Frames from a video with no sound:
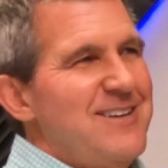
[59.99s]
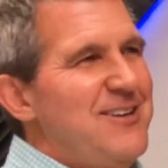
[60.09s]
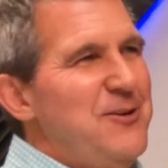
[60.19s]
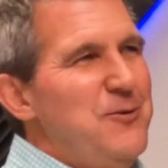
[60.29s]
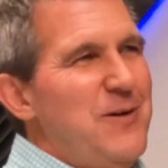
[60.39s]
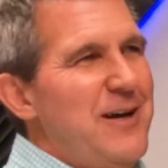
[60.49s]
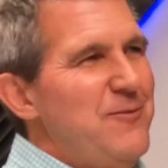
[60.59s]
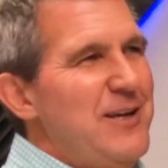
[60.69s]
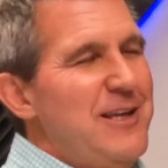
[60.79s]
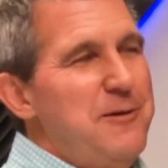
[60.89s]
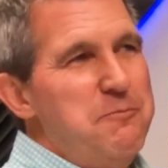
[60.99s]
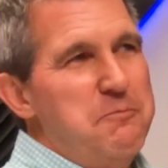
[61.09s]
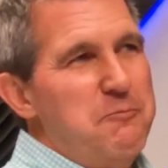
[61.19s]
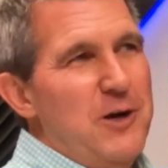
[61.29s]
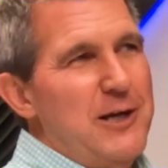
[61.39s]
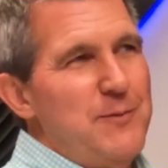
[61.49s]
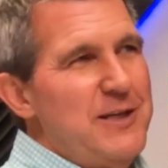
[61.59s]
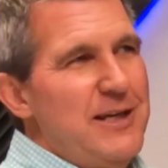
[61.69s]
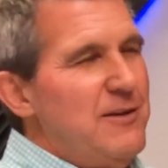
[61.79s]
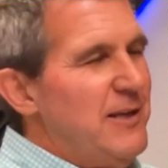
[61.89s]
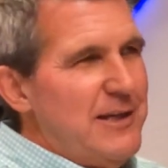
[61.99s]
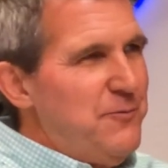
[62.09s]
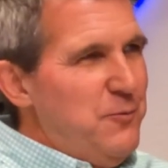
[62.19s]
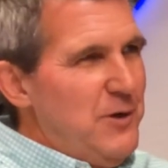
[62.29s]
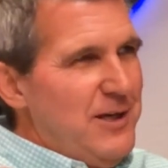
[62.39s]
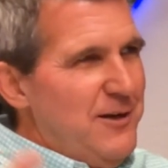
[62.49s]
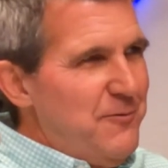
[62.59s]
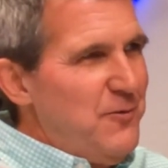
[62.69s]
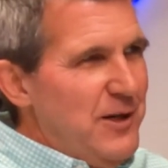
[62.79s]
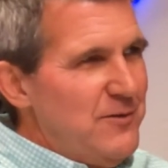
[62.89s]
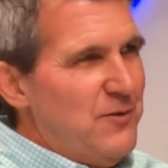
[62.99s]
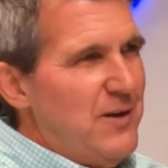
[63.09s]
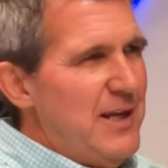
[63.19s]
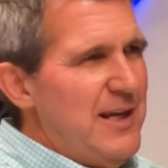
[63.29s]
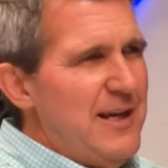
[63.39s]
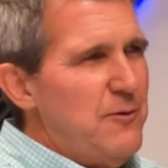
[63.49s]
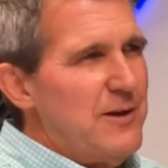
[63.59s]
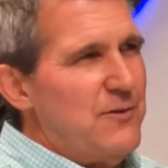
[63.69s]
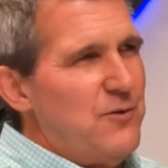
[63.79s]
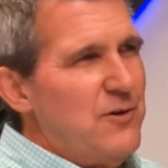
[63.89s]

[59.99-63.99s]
Do you have any recommendation? Like if one of your friends said, hey, how do I get